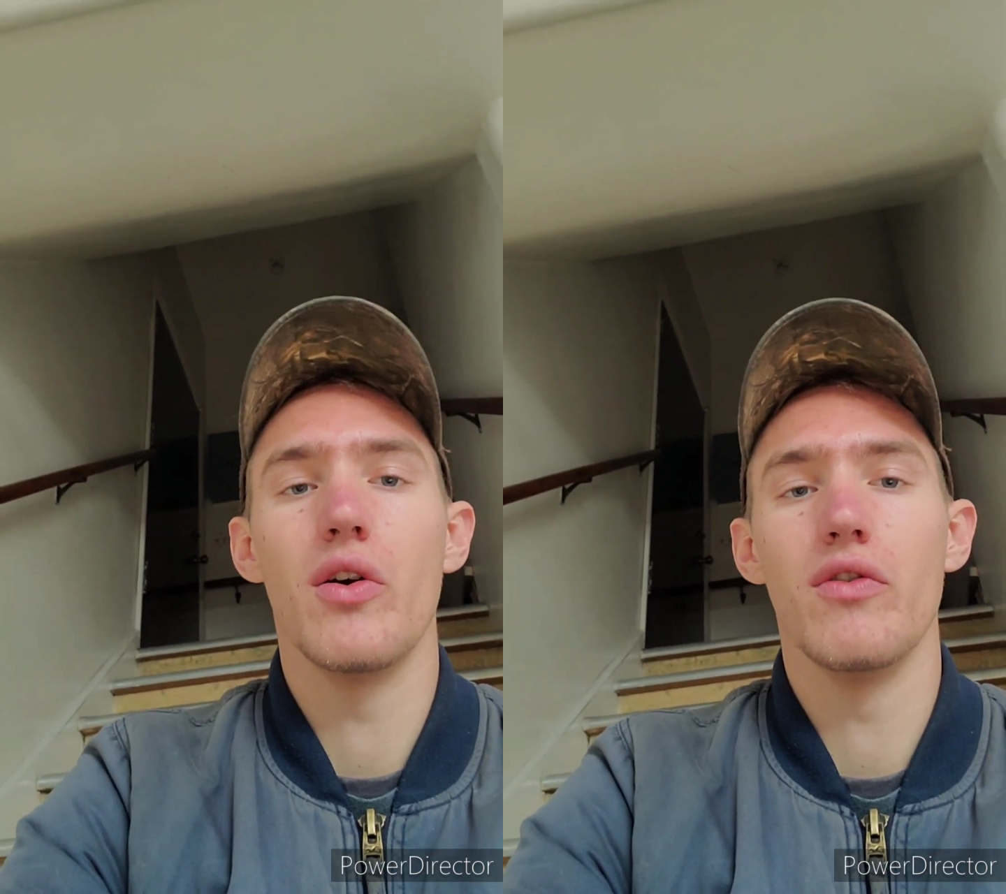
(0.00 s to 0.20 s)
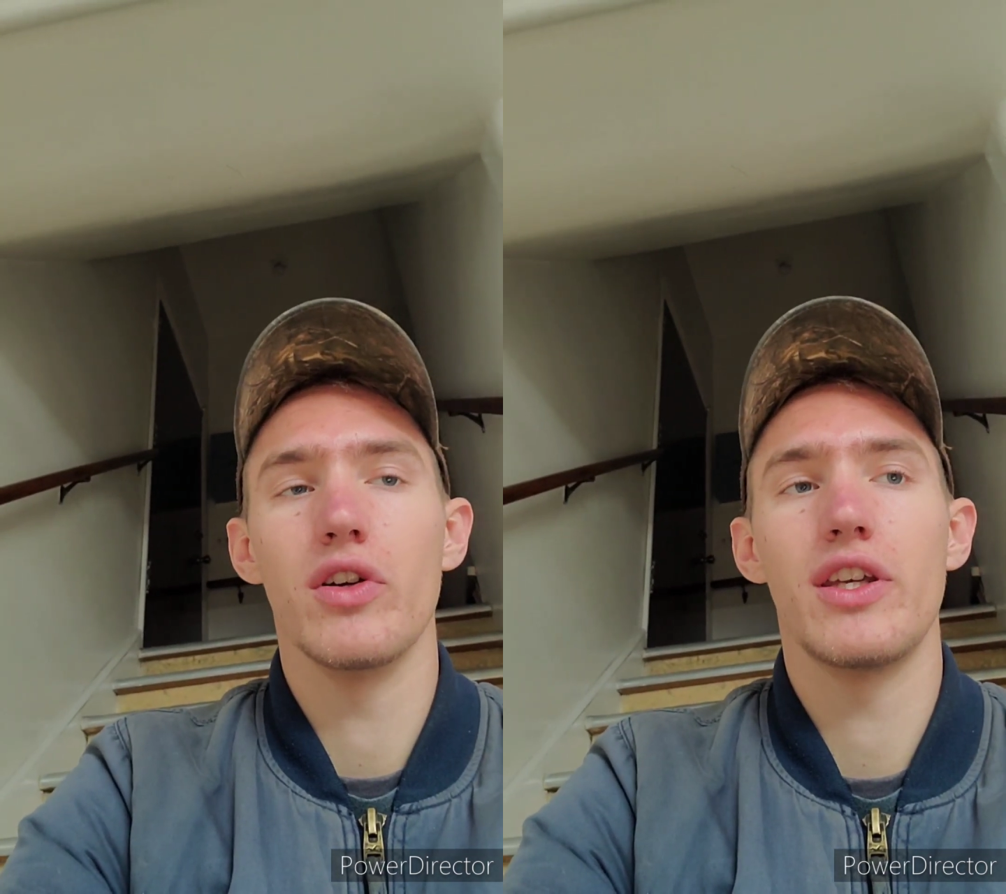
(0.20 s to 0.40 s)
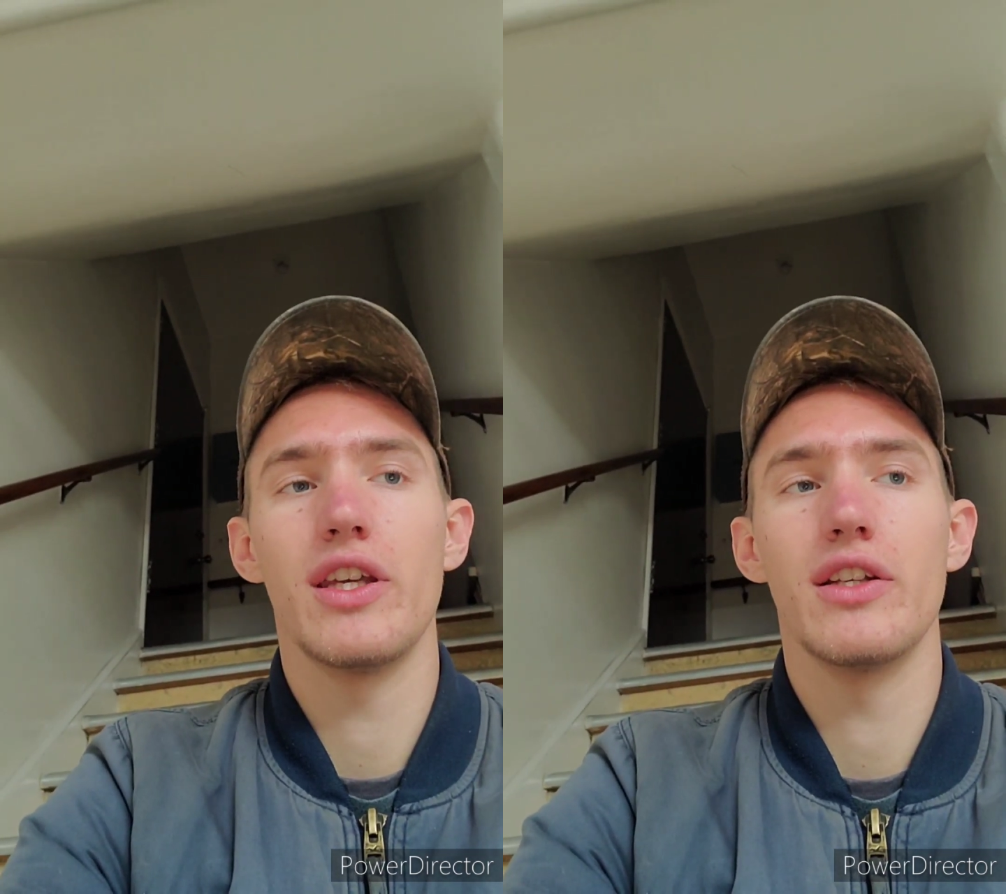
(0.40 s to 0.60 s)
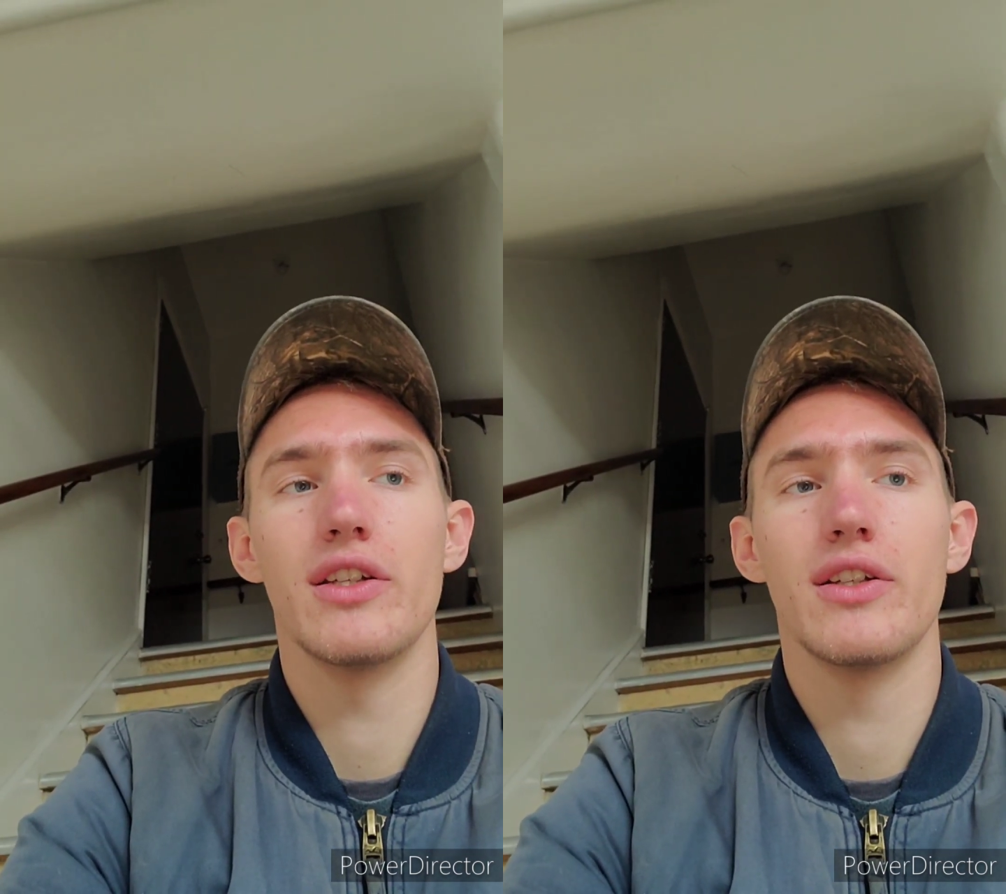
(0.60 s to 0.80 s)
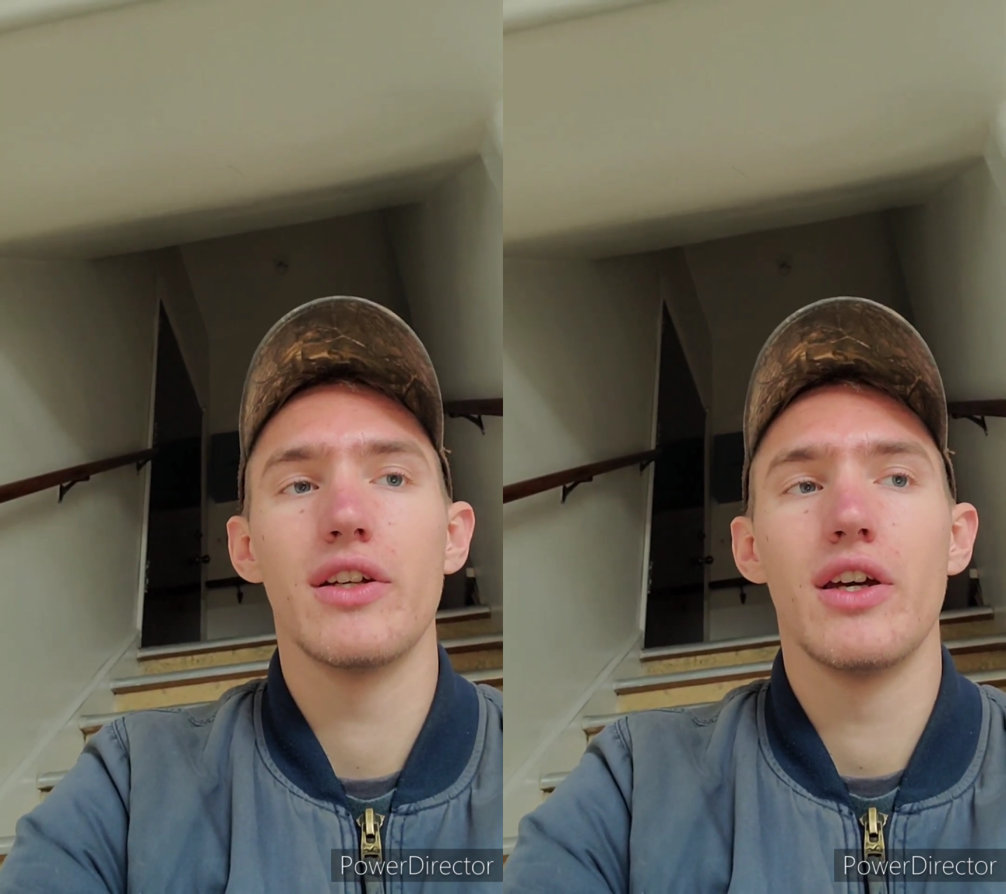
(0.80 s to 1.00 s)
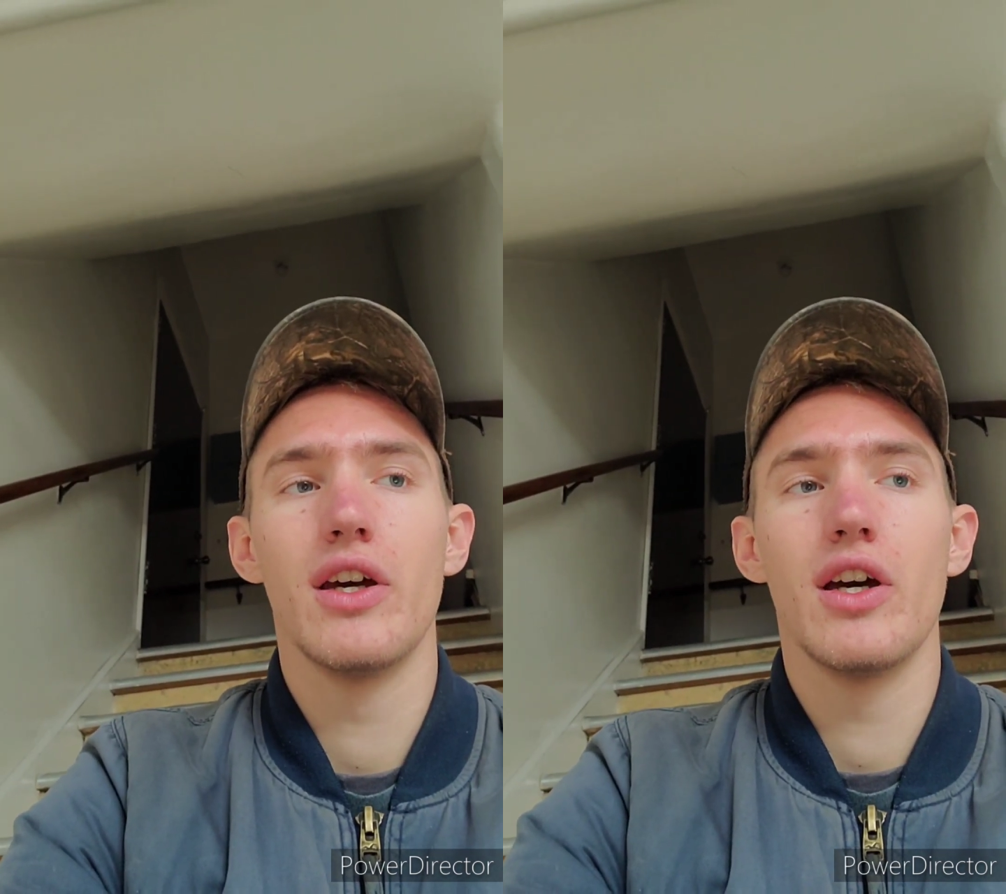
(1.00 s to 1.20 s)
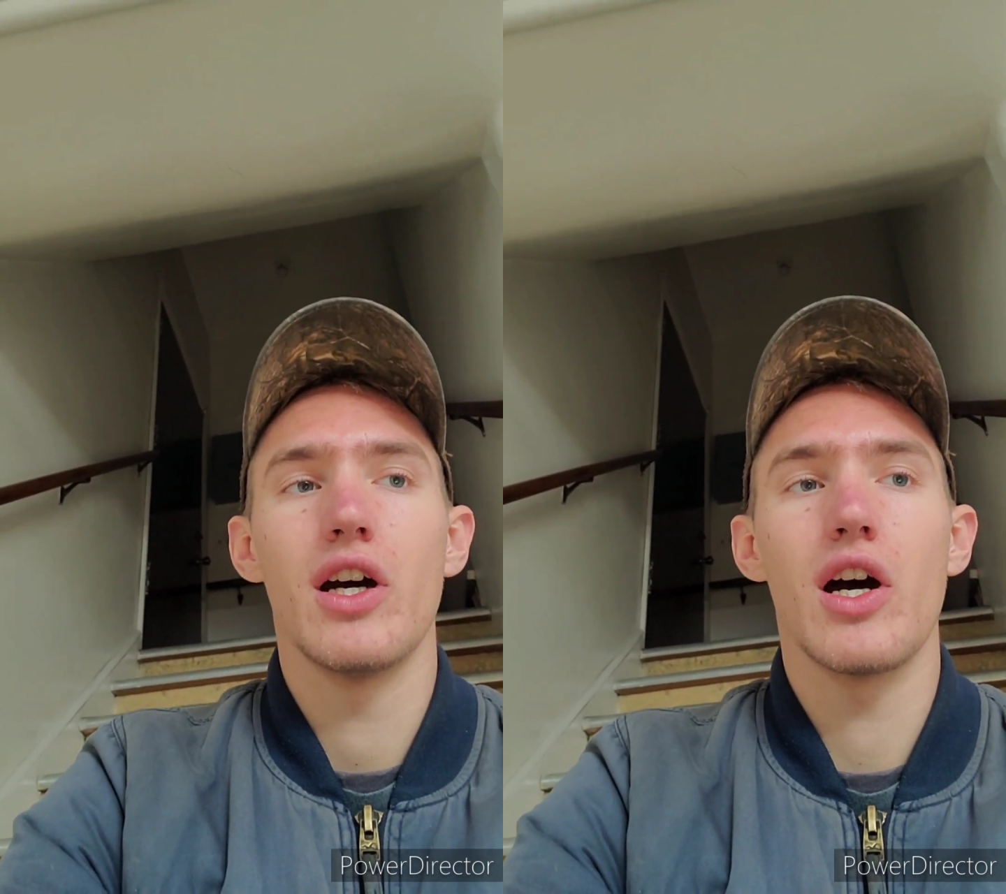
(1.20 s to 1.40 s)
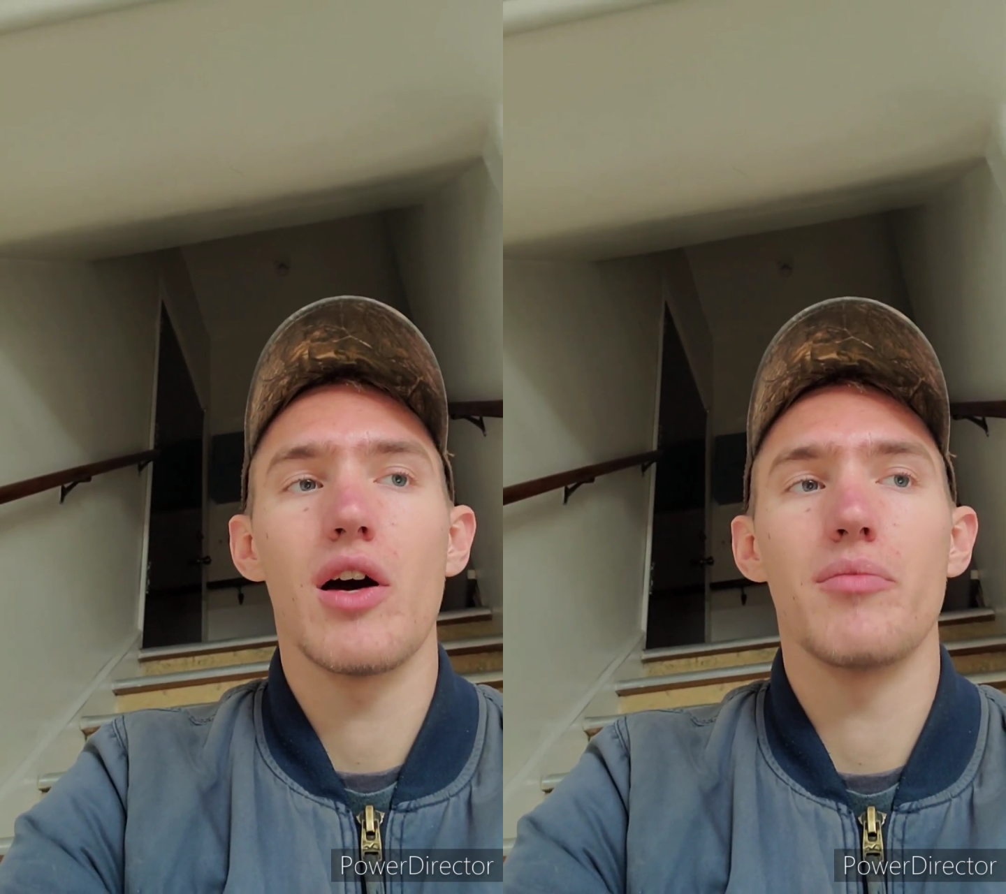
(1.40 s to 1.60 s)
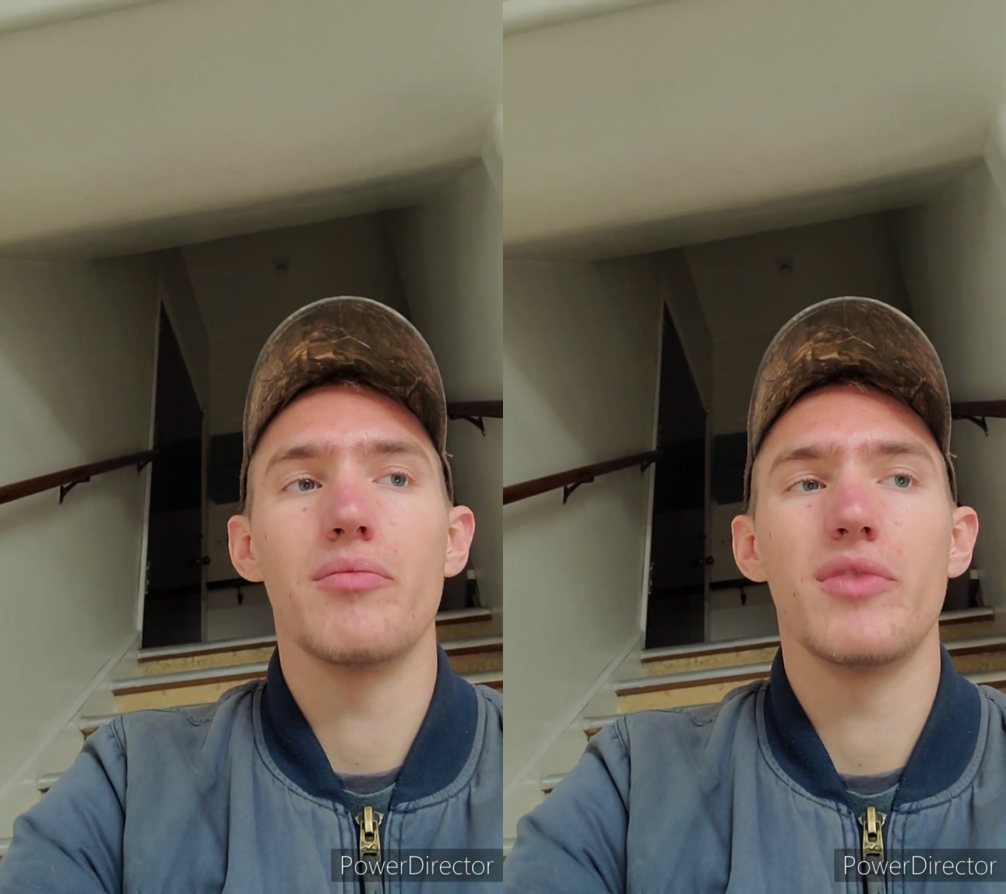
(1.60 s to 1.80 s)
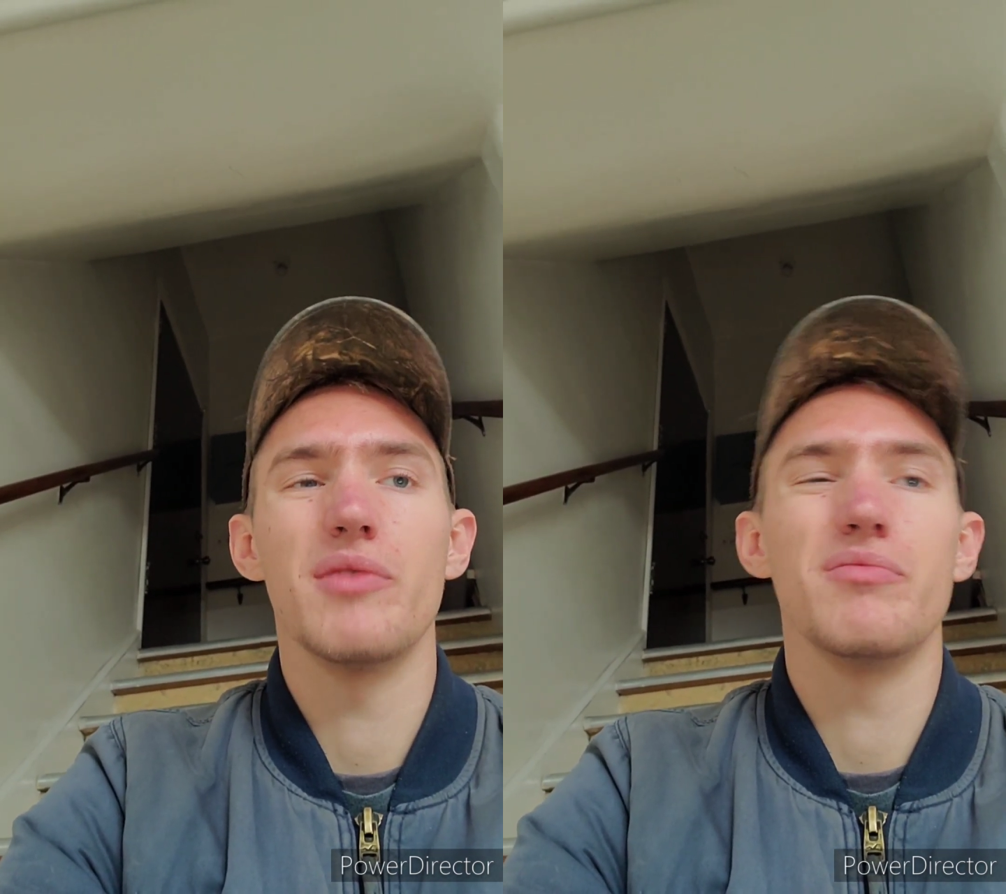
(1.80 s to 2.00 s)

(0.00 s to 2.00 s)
overheat. At